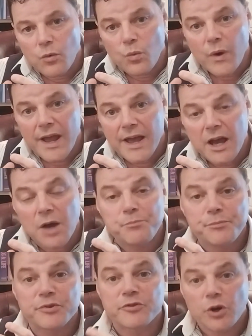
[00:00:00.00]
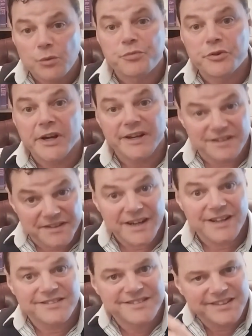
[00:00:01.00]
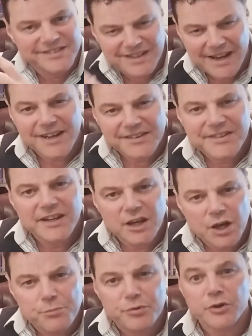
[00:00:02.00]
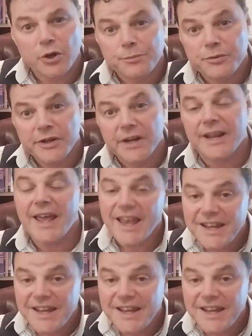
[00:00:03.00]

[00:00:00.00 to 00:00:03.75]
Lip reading: where appropriate, and that is dyslexia appropriate